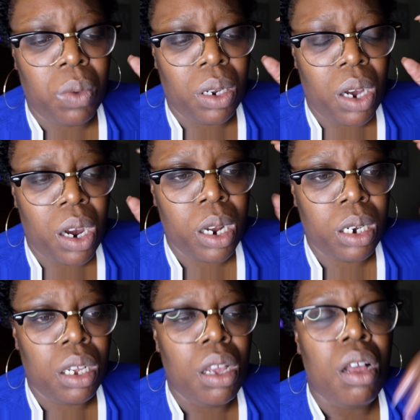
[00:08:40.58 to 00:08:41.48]

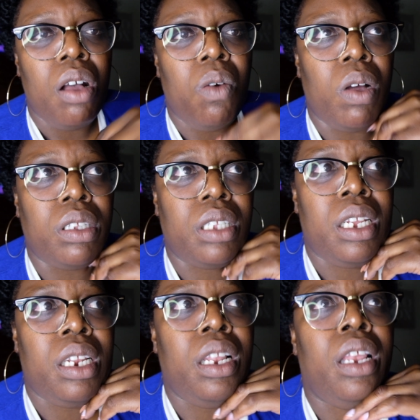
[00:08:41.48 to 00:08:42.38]
hurt was
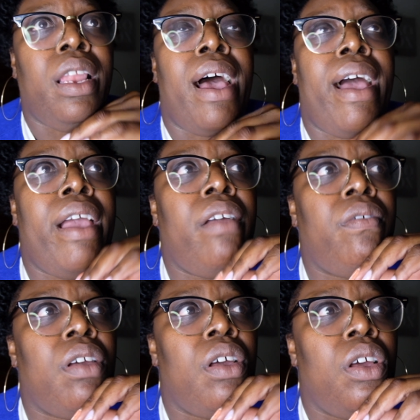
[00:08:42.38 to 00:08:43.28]
in the live,
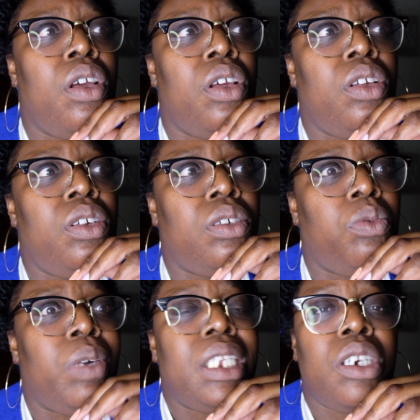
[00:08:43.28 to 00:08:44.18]

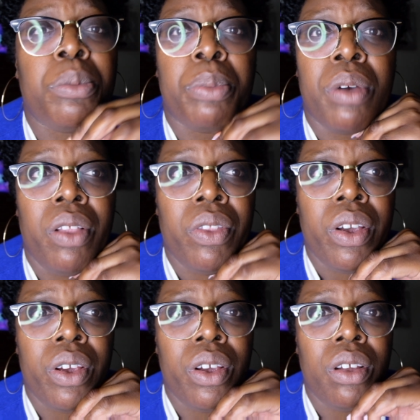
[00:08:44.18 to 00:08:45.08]
when her
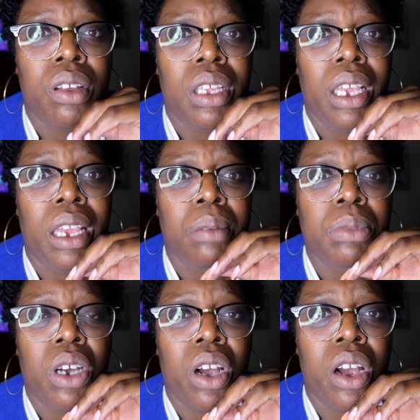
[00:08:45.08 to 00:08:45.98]
brother came
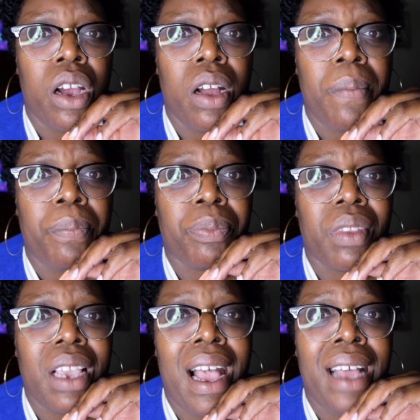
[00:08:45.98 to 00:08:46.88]
to her
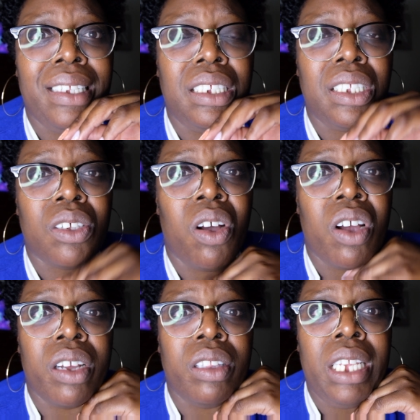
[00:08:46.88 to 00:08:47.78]
and he saw
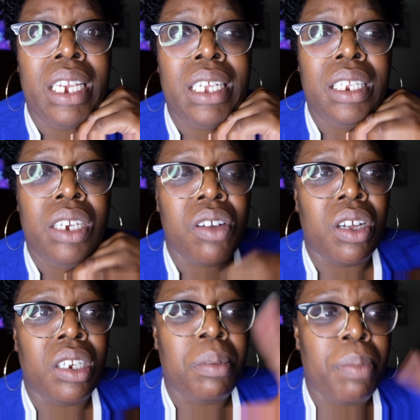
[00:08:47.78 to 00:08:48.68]
her laying there
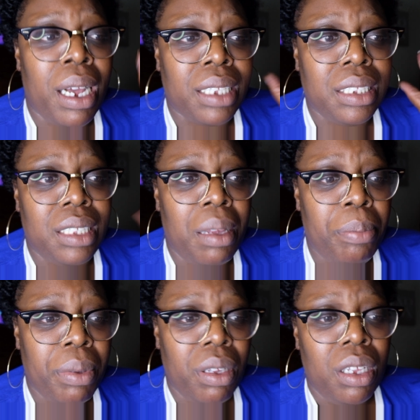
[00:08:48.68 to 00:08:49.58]
on the back
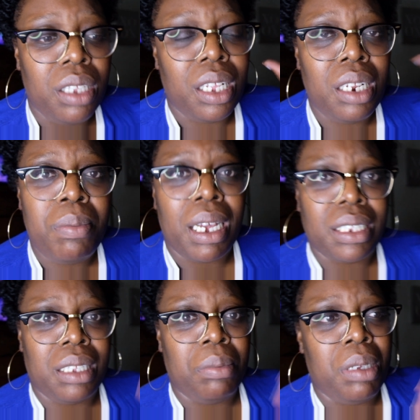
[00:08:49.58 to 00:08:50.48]
step, not the back
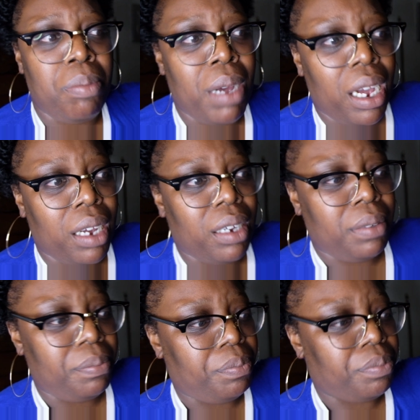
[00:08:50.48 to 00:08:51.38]
step, the back,
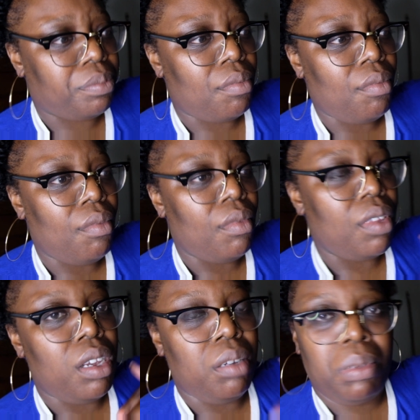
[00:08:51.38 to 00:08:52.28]

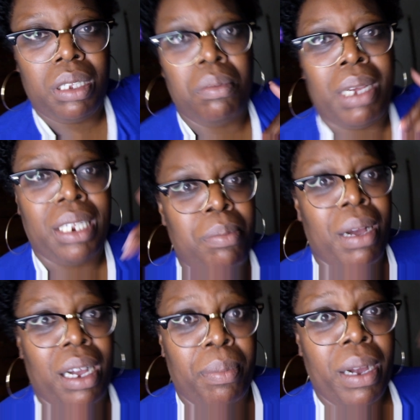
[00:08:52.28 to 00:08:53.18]
by the
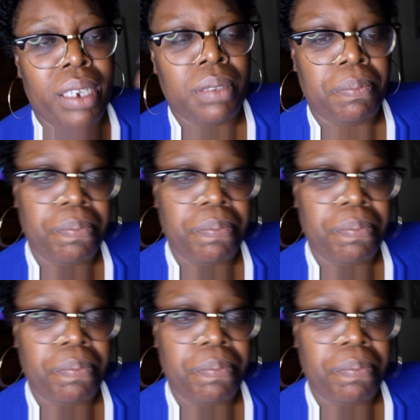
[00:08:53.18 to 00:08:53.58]
back part,